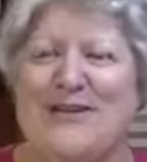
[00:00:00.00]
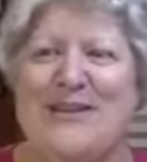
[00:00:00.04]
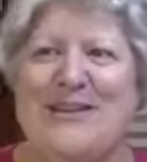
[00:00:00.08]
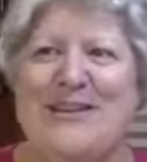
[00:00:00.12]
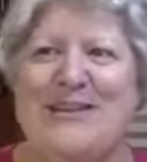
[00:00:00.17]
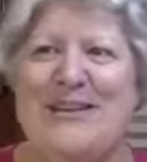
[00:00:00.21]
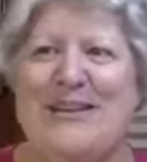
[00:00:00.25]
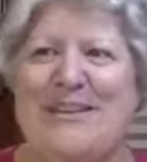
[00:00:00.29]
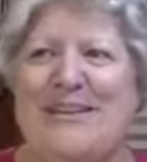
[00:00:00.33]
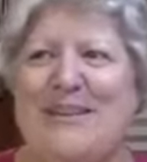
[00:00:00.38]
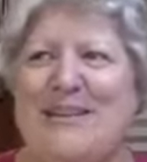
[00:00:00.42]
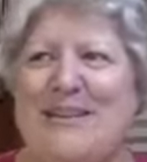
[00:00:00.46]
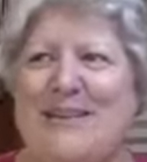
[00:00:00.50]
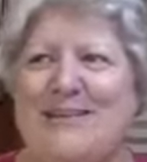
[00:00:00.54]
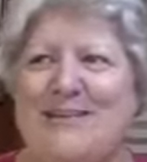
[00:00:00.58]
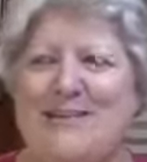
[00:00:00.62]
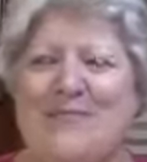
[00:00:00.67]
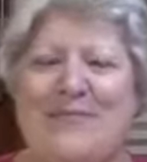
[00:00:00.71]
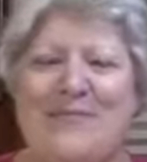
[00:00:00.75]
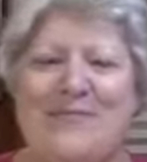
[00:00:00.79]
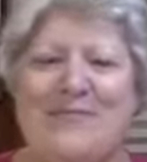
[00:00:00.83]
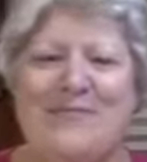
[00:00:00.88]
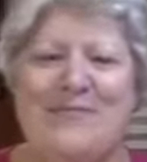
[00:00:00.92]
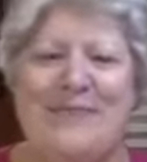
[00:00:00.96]
And then
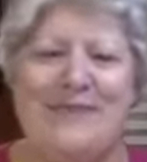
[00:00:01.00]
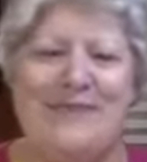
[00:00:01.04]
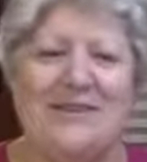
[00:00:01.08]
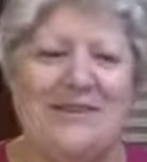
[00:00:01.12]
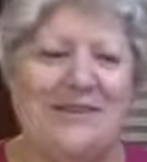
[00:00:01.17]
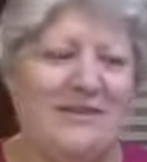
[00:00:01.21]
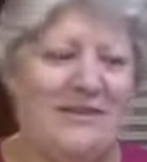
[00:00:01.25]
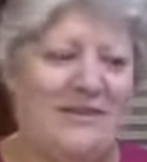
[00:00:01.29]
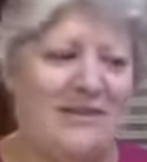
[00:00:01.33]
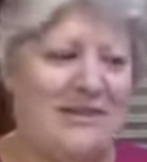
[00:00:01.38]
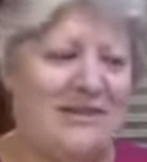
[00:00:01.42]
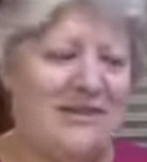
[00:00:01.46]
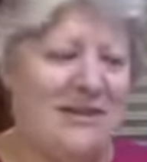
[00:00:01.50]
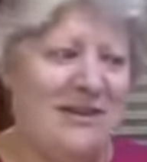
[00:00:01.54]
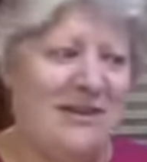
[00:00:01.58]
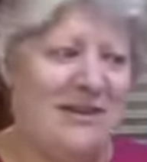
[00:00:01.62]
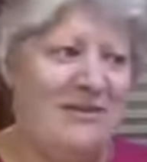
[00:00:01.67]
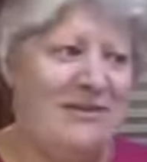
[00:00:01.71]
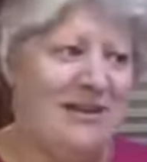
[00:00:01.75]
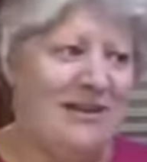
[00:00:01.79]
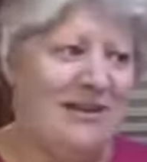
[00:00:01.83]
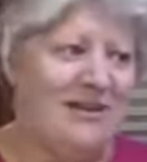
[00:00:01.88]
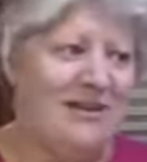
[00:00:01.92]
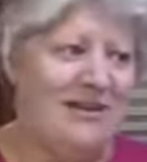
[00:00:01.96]
Diana
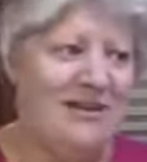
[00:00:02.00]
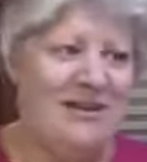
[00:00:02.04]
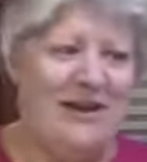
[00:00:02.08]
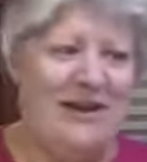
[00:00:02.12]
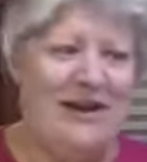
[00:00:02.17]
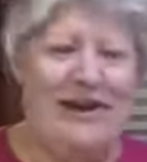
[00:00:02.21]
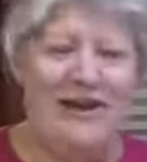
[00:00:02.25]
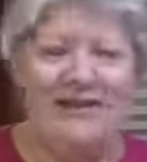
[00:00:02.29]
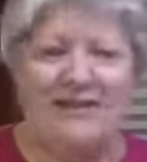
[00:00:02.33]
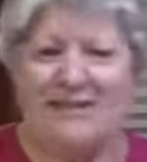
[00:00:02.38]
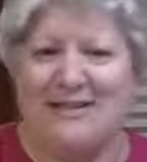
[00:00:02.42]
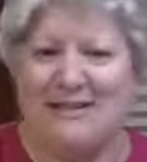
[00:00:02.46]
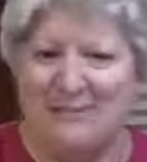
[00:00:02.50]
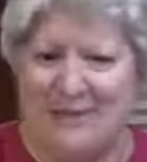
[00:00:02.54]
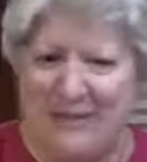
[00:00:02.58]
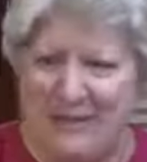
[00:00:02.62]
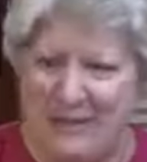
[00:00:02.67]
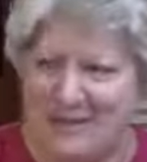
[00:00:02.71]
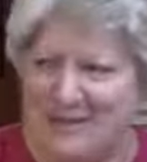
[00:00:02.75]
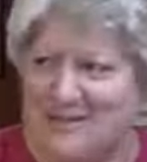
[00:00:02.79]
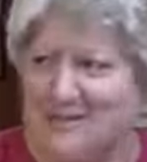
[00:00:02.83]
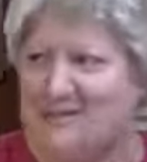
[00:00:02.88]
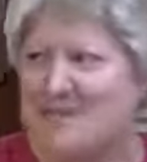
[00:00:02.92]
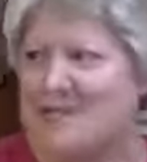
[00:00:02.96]
Riggs, her character,
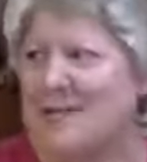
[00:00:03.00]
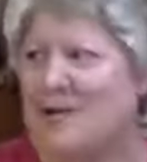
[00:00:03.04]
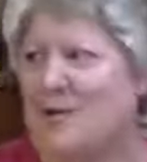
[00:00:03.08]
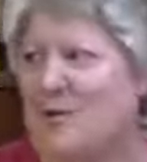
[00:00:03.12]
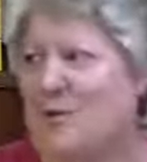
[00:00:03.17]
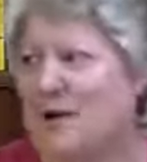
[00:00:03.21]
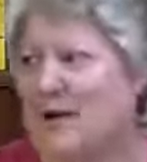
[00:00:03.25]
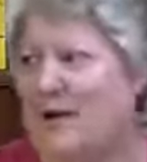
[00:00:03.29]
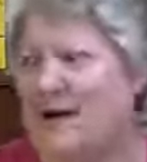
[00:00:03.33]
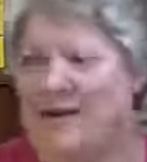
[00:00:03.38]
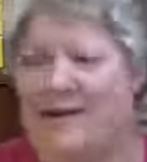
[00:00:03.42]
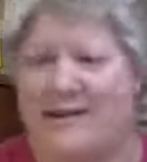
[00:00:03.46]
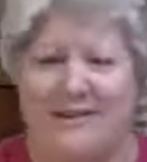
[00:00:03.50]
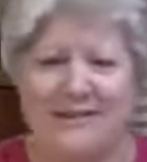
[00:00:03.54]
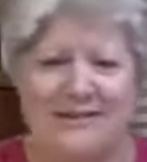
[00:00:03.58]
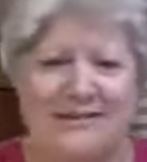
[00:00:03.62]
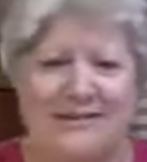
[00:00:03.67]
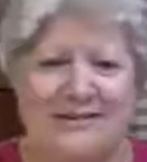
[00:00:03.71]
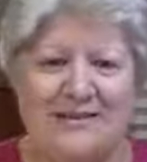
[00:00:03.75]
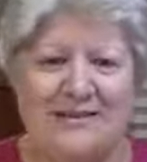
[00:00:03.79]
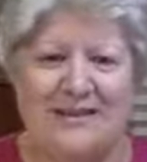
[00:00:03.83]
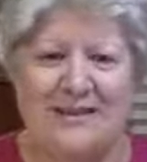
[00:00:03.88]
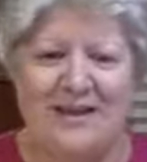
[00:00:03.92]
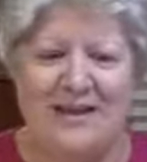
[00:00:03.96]
manages to get away and
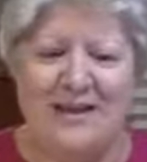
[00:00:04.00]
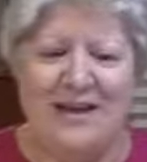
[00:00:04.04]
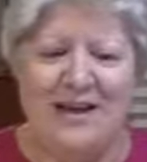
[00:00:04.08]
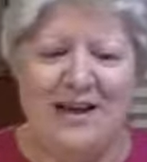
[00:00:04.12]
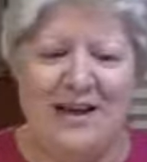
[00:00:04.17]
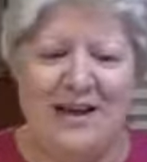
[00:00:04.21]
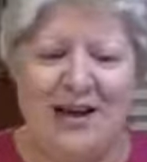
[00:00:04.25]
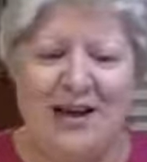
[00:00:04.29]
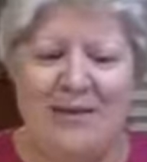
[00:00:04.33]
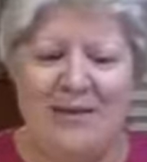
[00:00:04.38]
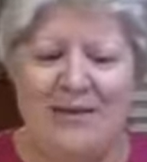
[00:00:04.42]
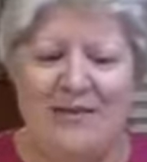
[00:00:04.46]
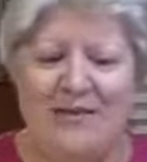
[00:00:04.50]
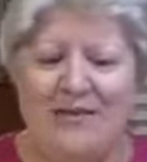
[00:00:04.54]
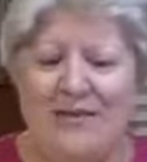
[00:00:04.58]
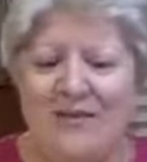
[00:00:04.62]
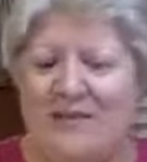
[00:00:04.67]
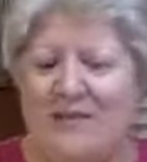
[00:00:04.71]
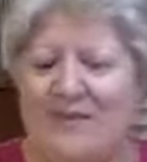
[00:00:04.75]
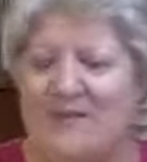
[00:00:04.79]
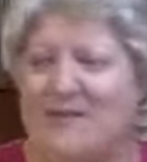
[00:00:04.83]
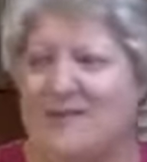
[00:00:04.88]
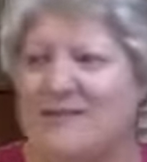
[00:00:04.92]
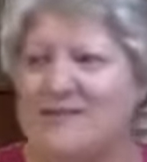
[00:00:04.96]
go off,
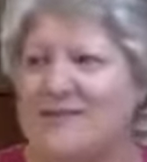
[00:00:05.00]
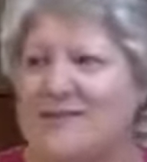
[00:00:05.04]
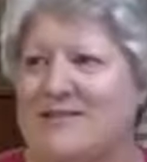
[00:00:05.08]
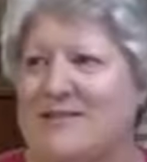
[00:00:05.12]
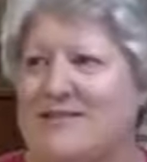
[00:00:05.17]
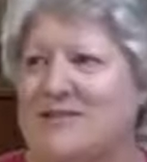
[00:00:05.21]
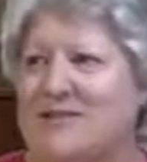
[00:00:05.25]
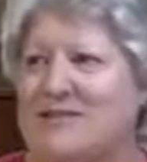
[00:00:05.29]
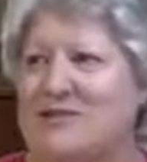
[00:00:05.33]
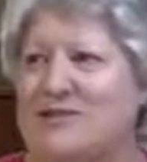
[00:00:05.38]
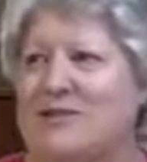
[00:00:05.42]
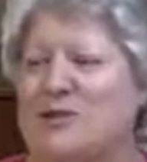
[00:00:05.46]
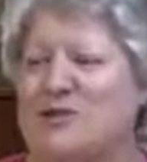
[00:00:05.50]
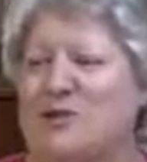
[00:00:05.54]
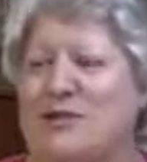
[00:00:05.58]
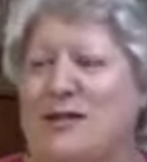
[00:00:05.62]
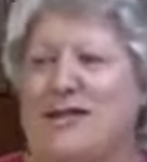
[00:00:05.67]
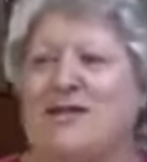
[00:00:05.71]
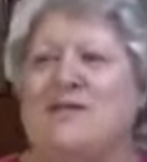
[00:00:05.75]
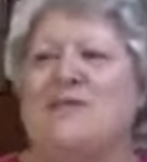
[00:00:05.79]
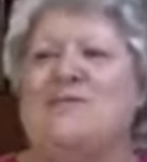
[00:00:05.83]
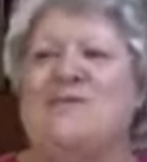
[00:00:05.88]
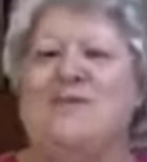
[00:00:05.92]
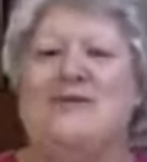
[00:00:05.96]
and George
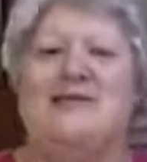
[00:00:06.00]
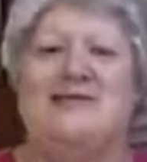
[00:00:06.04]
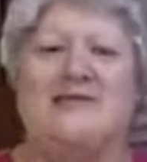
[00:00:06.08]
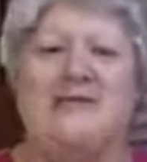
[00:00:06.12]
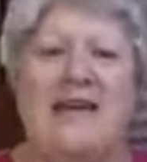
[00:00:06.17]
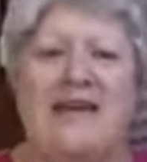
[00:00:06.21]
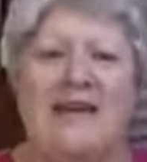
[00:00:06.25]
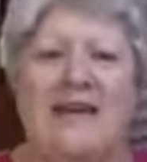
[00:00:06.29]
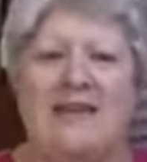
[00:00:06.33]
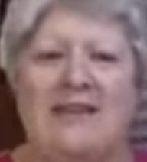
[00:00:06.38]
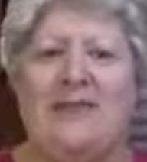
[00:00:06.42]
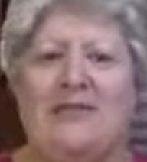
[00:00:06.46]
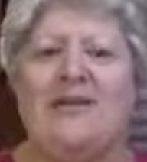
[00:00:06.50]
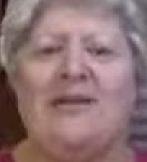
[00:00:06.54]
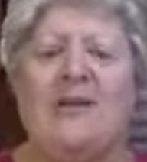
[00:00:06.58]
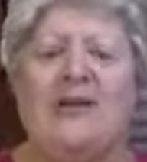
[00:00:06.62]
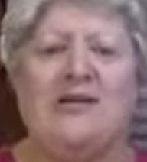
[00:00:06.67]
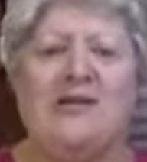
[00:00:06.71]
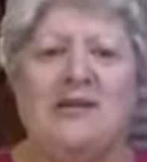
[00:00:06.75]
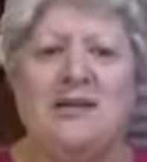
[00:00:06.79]
Lazenby's standing there, and